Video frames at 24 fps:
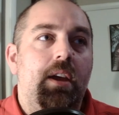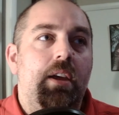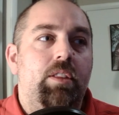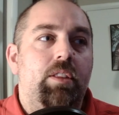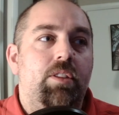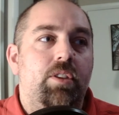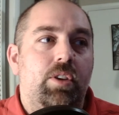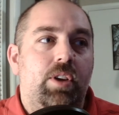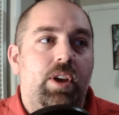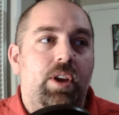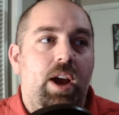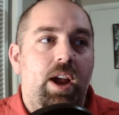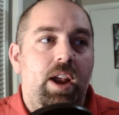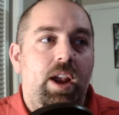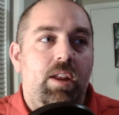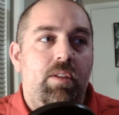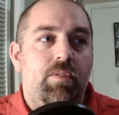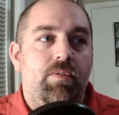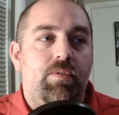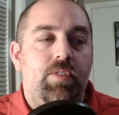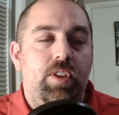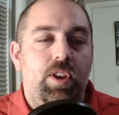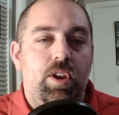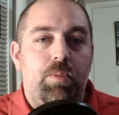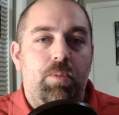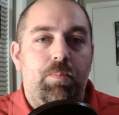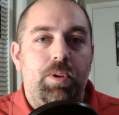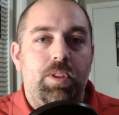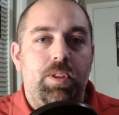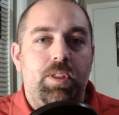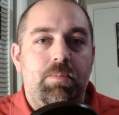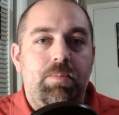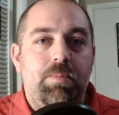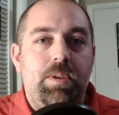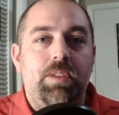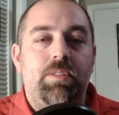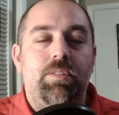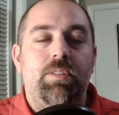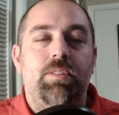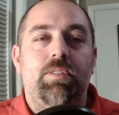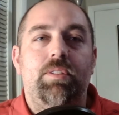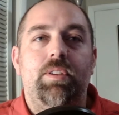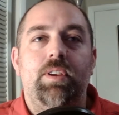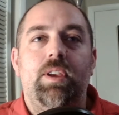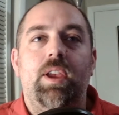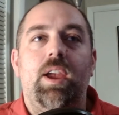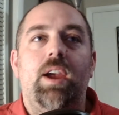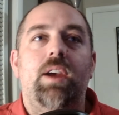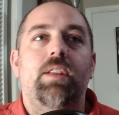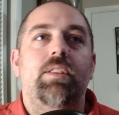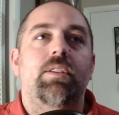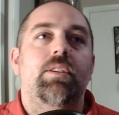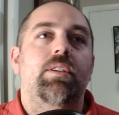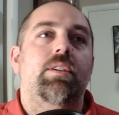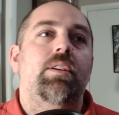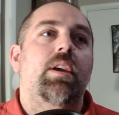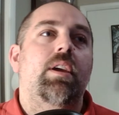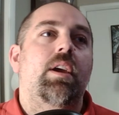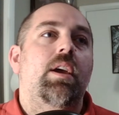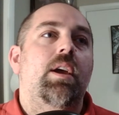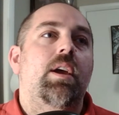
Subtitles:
They're kind of, you know, putting the pieces together.